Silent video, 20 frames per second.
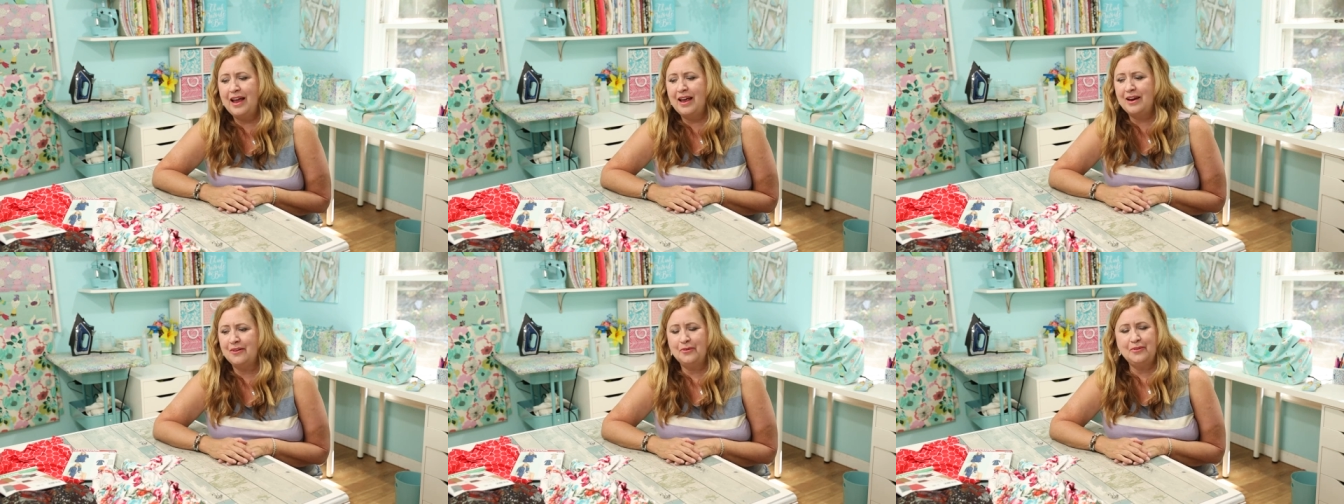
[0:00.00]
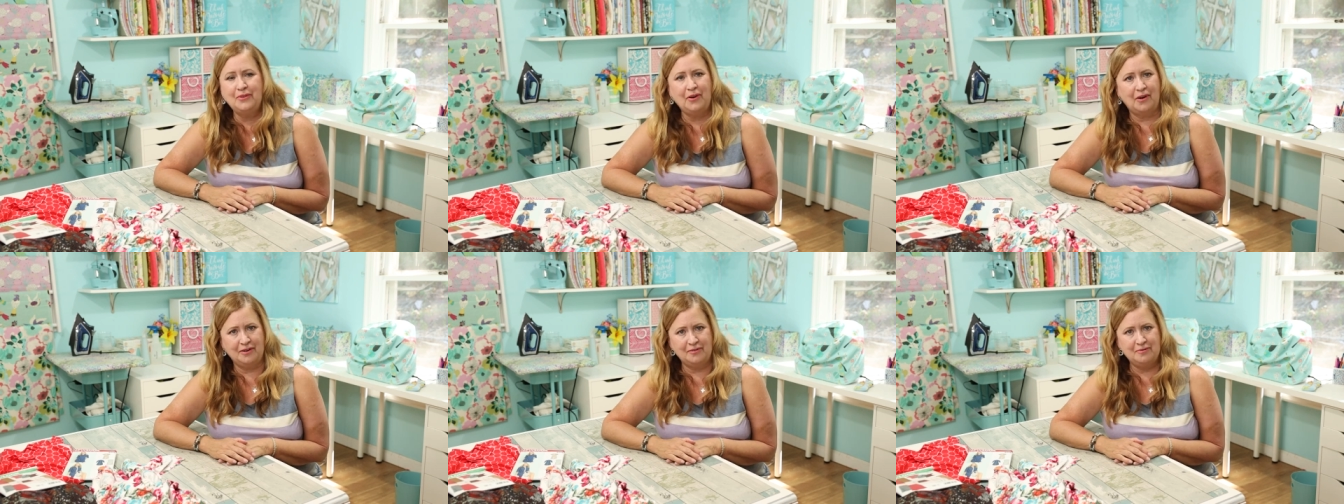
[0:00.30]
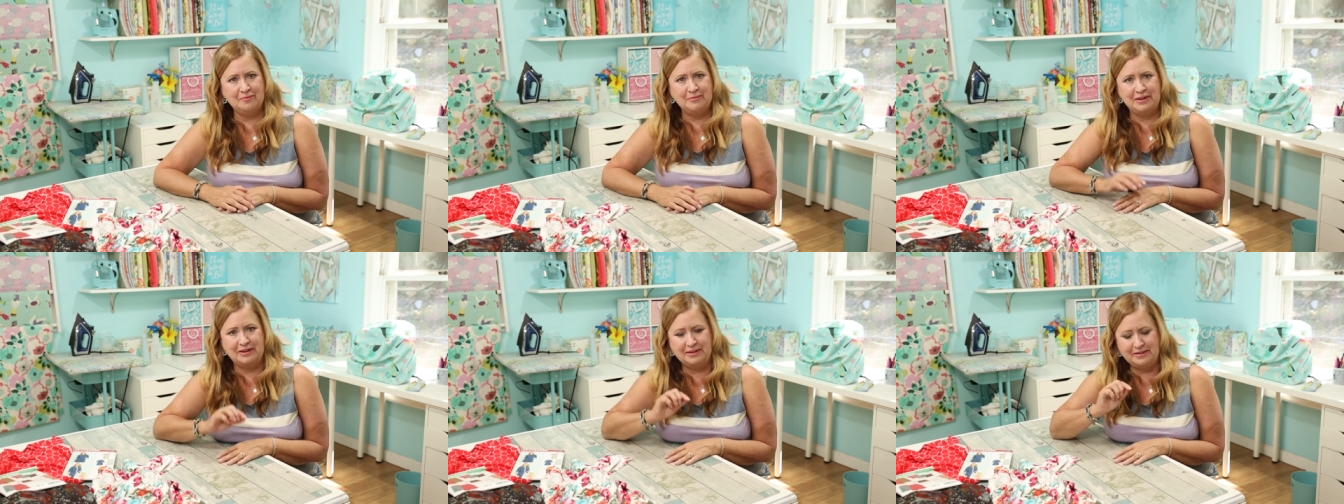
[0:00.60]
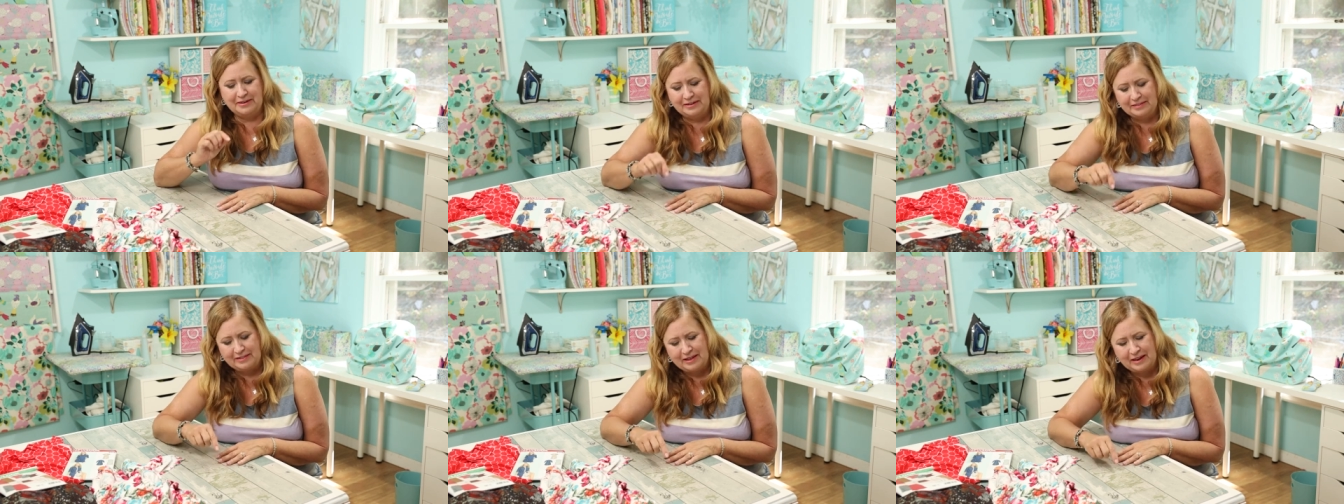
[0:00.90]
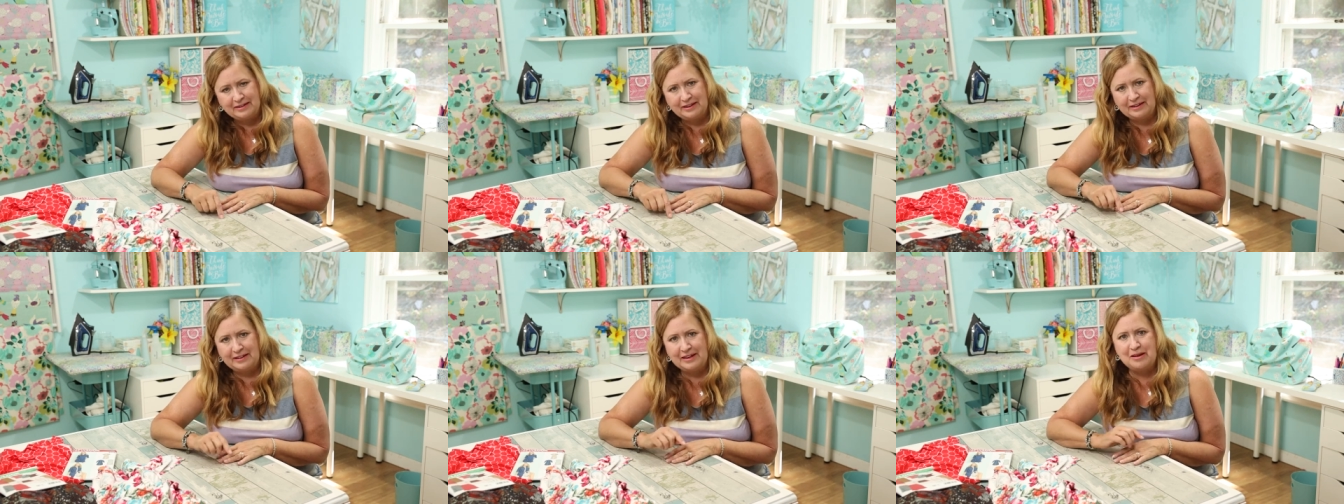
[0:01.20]
And it was hard for me to hit
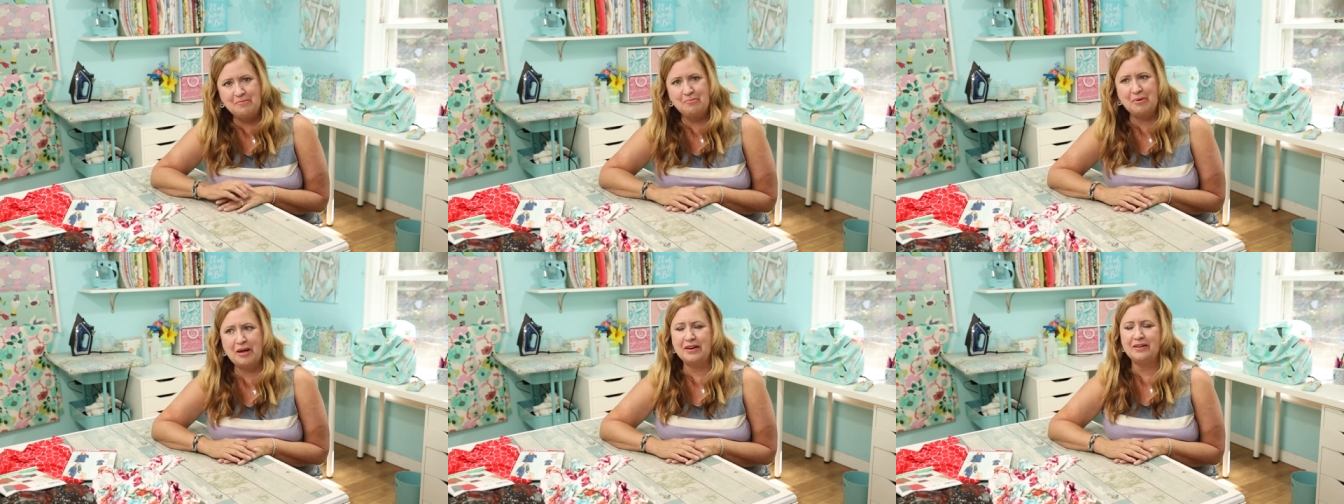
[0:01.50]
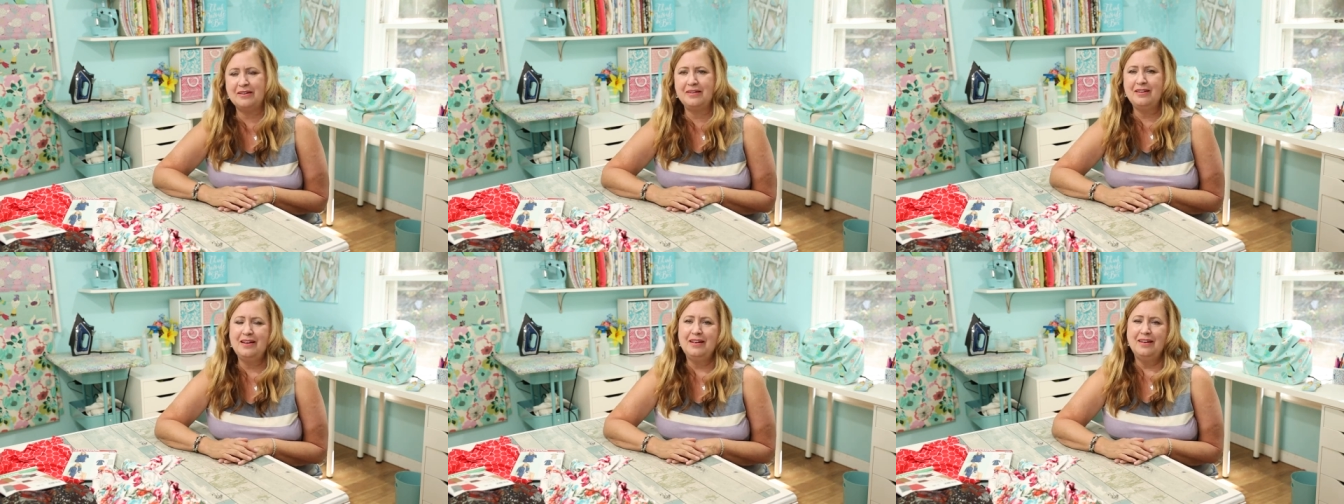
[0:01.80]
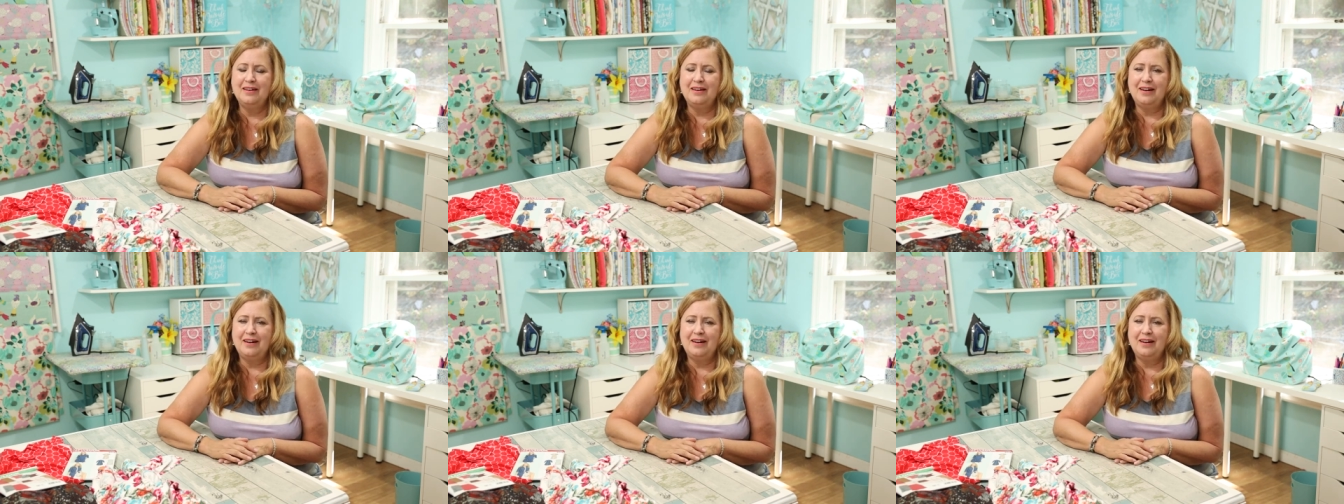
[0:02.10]
that delete button.